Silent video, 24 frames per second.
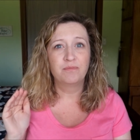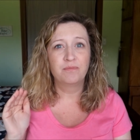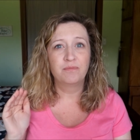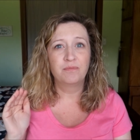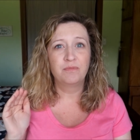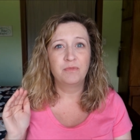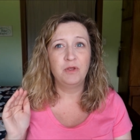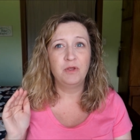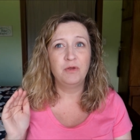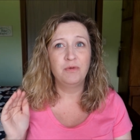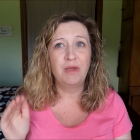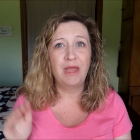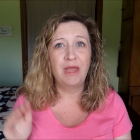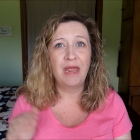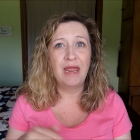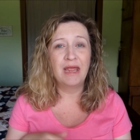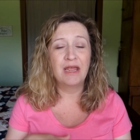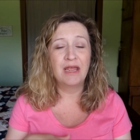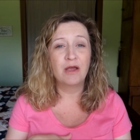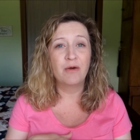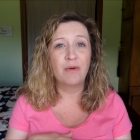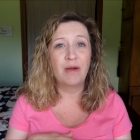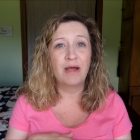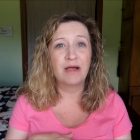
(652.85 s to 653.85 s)
You
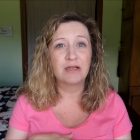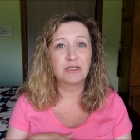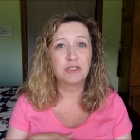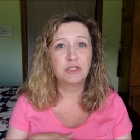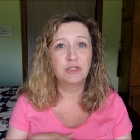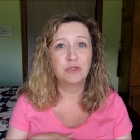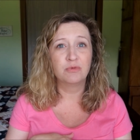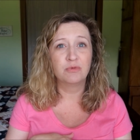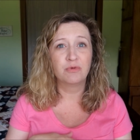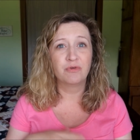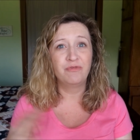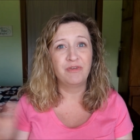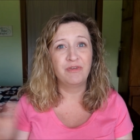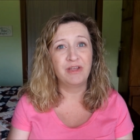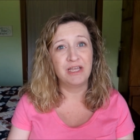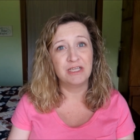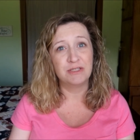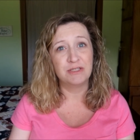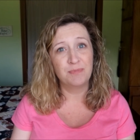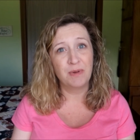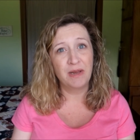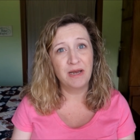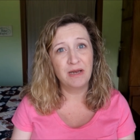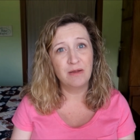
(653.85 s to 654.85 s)
can go out to
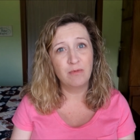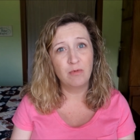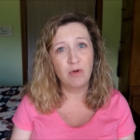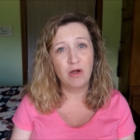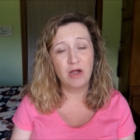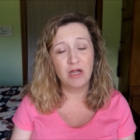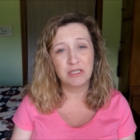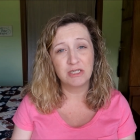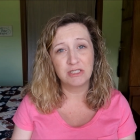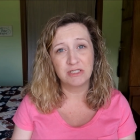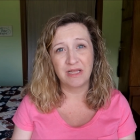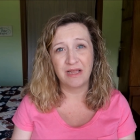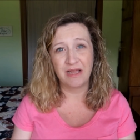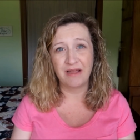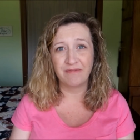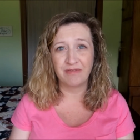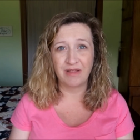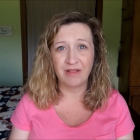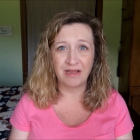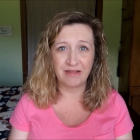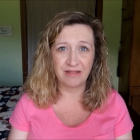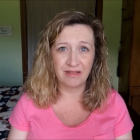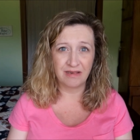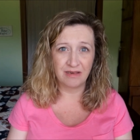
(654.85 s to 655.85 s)
Rafiki's Planet Watch. They have
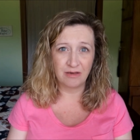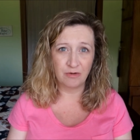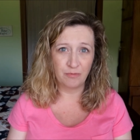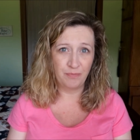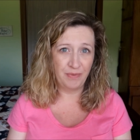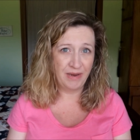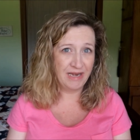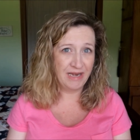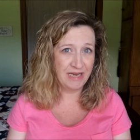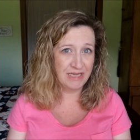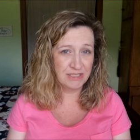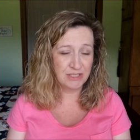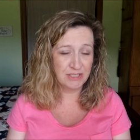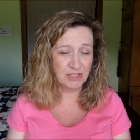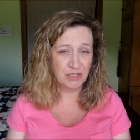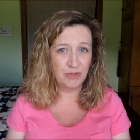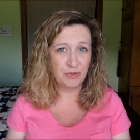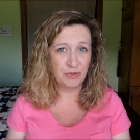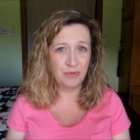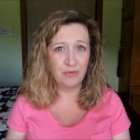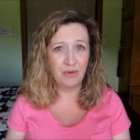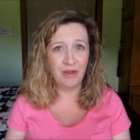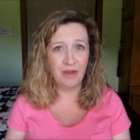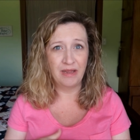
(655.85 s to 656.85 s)
like the little petting
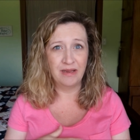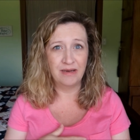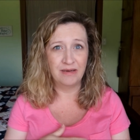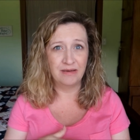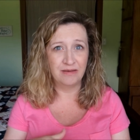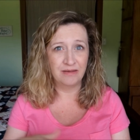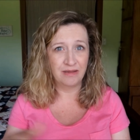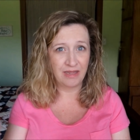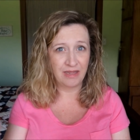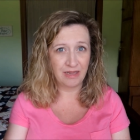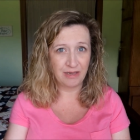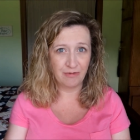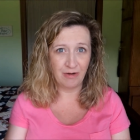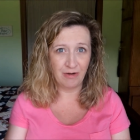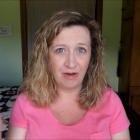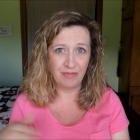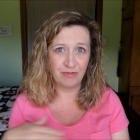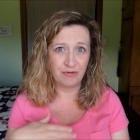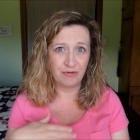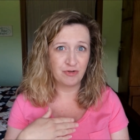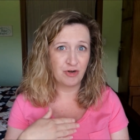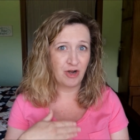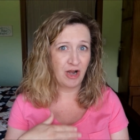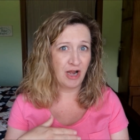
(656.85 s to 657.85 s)
zoo and they can ride
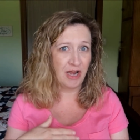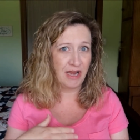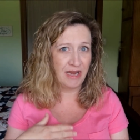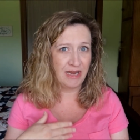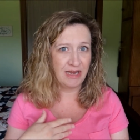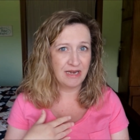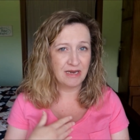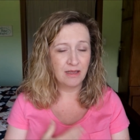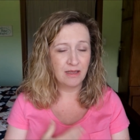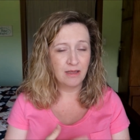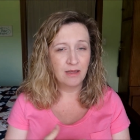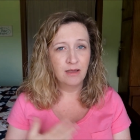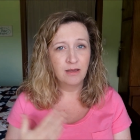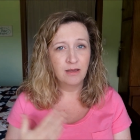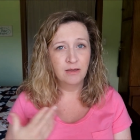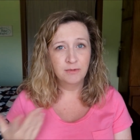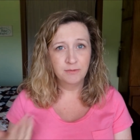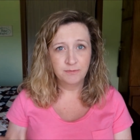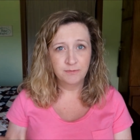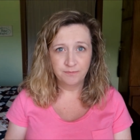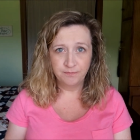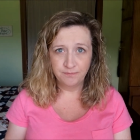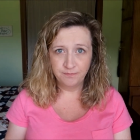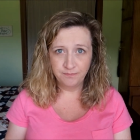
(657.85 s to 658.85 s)
the train.
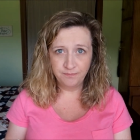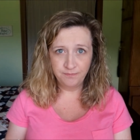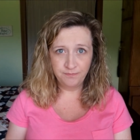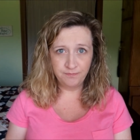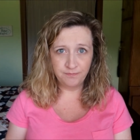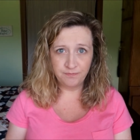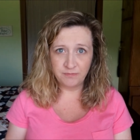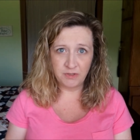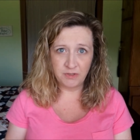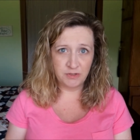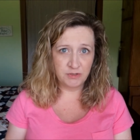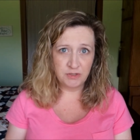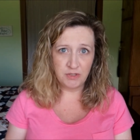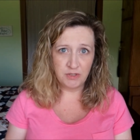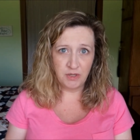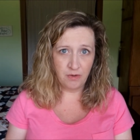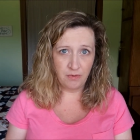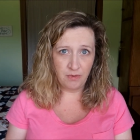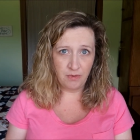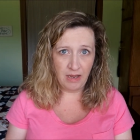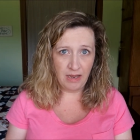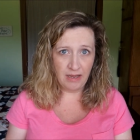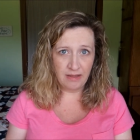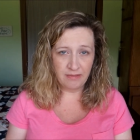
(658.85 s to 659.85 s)
There's
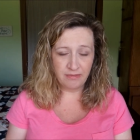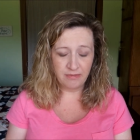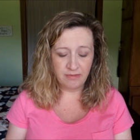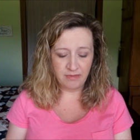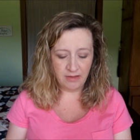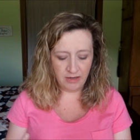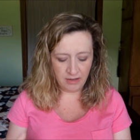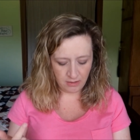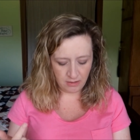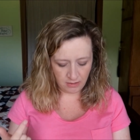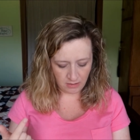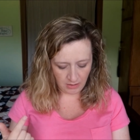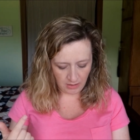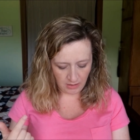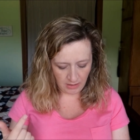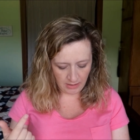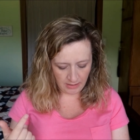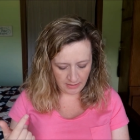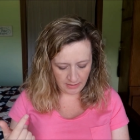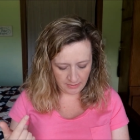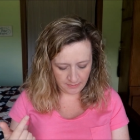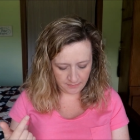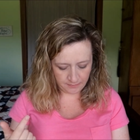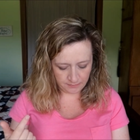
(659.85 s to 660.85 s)
no height
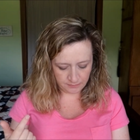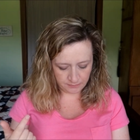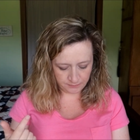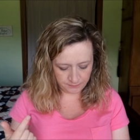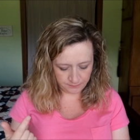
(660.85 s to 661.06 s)
there.